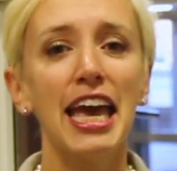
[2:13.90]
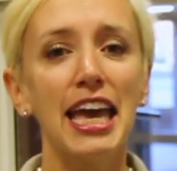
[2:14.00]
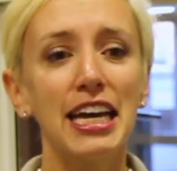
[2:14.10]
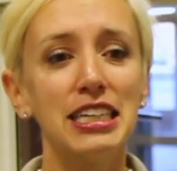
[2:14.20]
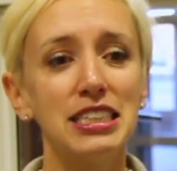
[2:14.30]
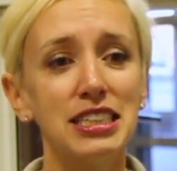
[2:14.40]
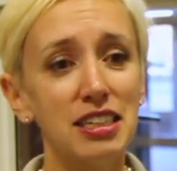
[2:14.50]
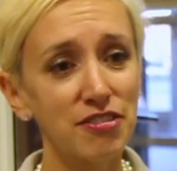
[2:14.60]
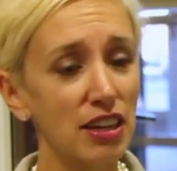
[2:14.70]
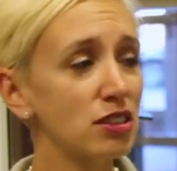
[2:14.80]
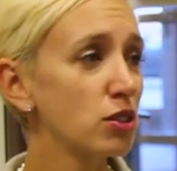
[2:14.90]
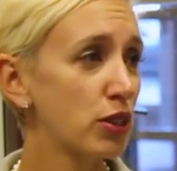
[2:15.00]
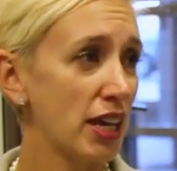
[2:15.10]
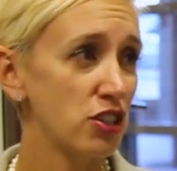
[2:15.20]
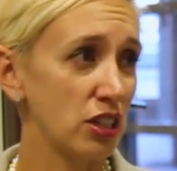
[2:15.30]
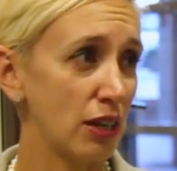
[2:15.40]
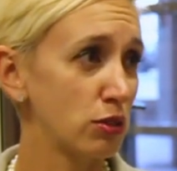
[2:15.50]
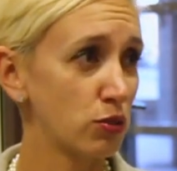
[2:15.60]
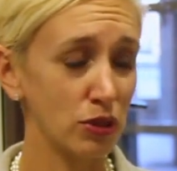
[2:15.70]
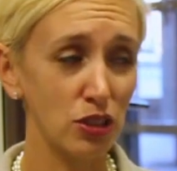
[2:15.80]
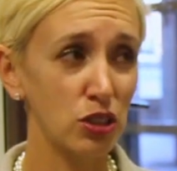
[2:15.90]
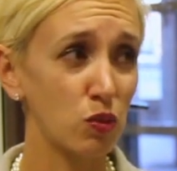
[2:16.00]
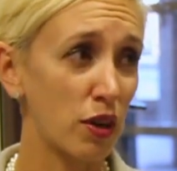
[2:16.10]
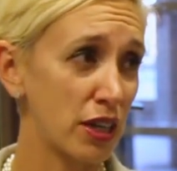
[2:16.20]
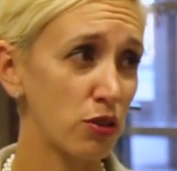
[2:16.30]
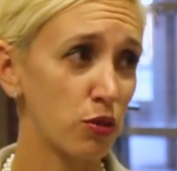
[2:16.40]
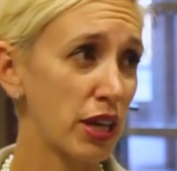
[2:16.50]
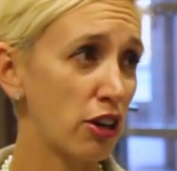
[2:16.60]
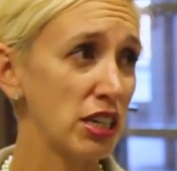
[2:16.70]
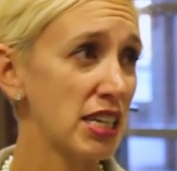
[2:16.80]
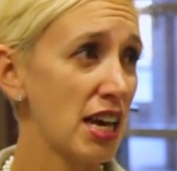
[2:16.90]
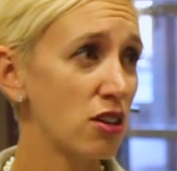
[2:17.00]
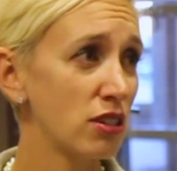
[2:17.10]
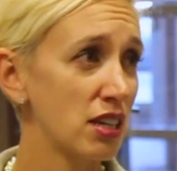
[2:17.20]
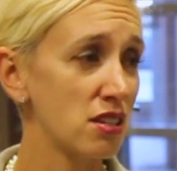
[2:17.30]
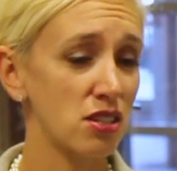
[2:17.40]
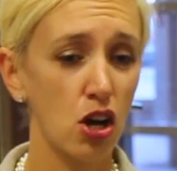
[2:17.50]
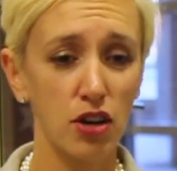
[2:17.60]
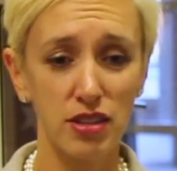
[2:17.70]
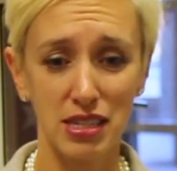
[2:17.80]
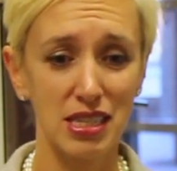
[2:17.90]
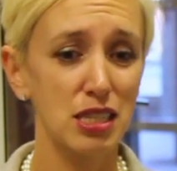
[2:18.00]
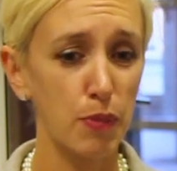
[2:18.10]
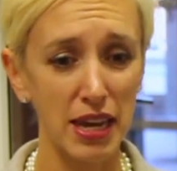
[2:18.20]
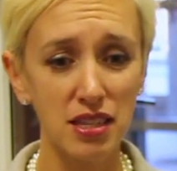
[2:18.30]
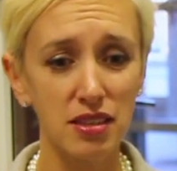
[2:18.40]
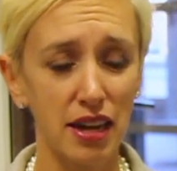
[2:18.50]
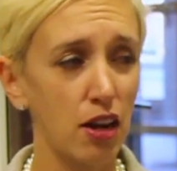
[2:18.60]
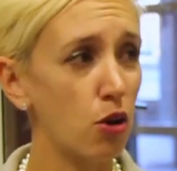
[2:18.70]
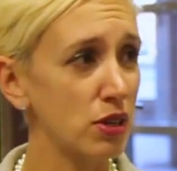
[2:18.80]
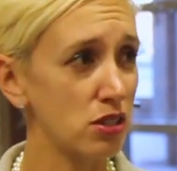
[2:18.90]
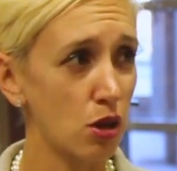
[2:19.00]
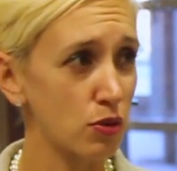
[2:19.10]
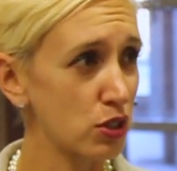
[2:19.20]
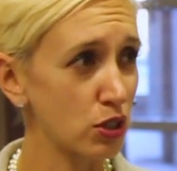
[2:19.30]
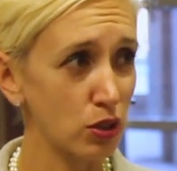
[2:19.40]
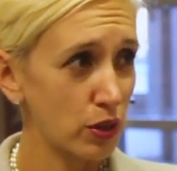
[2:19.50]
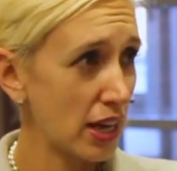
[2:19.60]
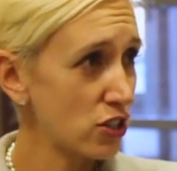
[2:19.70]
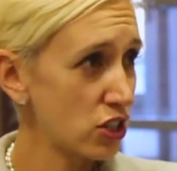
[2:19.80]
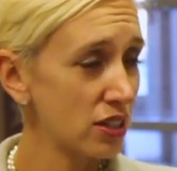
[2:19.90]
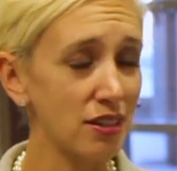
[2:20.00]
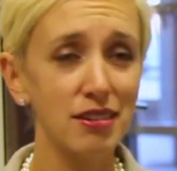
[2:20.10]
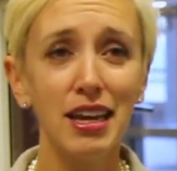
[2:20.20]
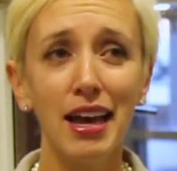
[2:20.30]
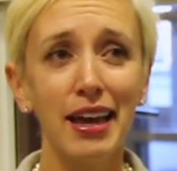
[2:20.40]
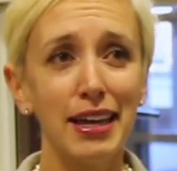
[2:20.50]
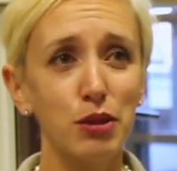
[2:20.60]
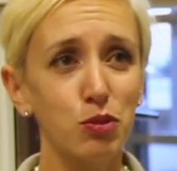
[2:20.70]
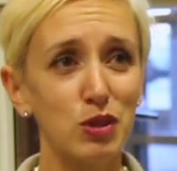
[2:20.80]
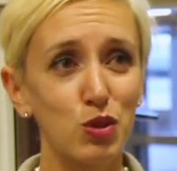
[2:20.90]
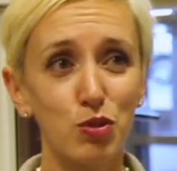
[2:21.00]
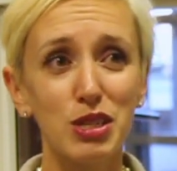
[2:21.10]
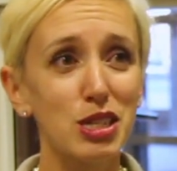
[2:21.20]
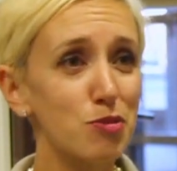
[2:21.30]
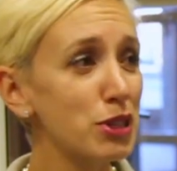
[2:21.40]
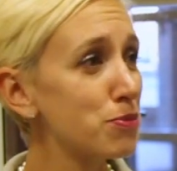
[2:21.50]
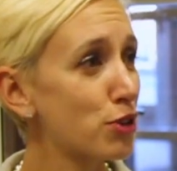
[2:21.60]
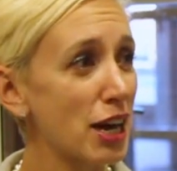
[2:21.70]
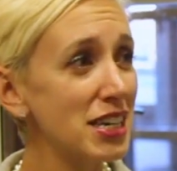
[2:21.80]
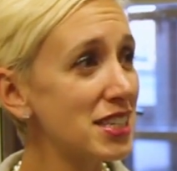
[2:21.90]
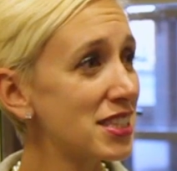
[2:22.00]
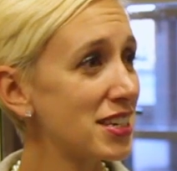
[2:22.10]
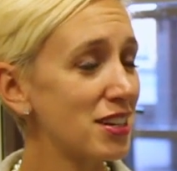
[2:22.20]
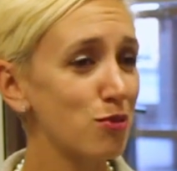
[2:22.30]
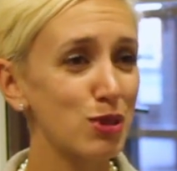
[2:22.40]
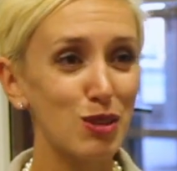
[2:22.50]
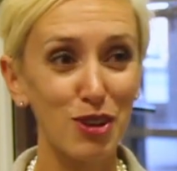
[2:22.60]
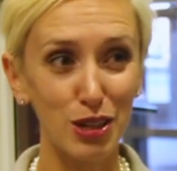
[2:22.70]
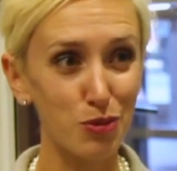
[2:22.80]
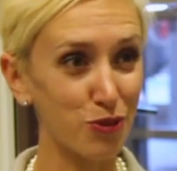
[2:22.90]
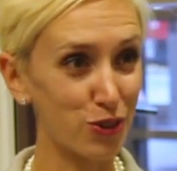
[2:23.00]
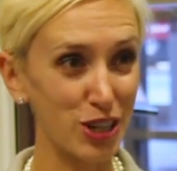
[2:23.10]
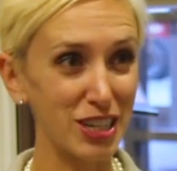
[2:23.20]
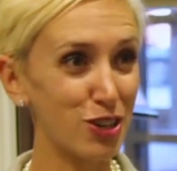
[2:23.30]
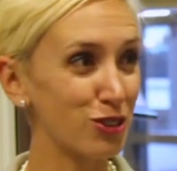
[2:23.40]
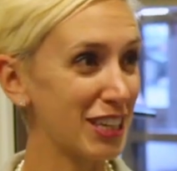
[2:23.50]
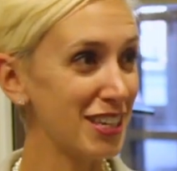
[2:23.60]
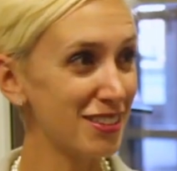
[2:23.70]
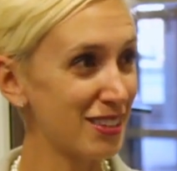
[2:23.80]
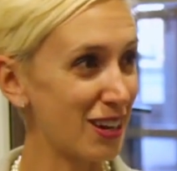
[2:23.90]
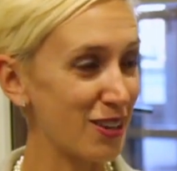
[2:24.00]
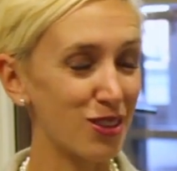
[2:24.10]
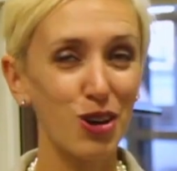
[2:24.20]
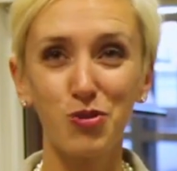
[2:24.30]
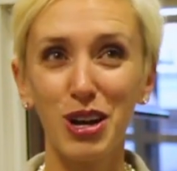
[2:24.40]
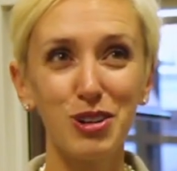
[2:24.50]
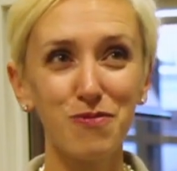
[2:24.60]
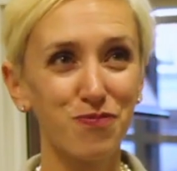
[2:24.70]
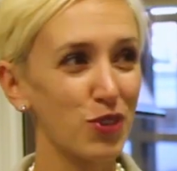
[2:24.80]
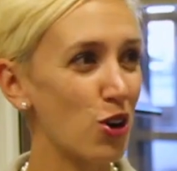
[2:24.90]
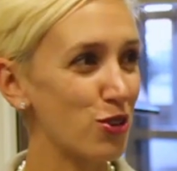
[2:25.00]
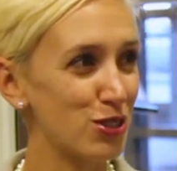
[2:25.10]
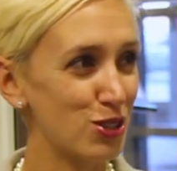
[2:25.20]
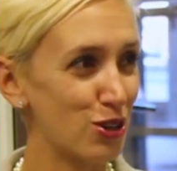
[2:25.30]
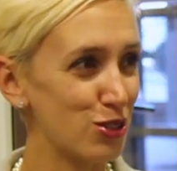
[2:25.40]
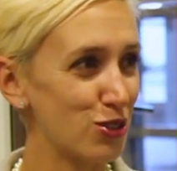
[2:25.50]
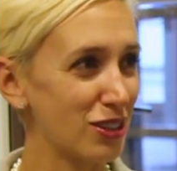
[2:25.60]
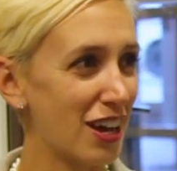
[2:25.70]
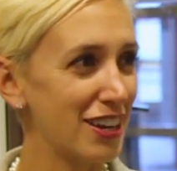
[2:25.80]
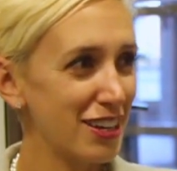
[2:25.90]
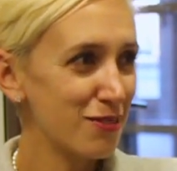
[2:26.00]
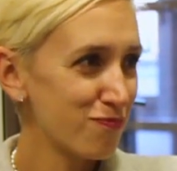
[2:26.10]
And then found a location. I was really just walking through Carytown and saw this space that I always thought was a good location, and it was reasonably priced and it was available for a year lease, and I thought, well, all the stars are aligning.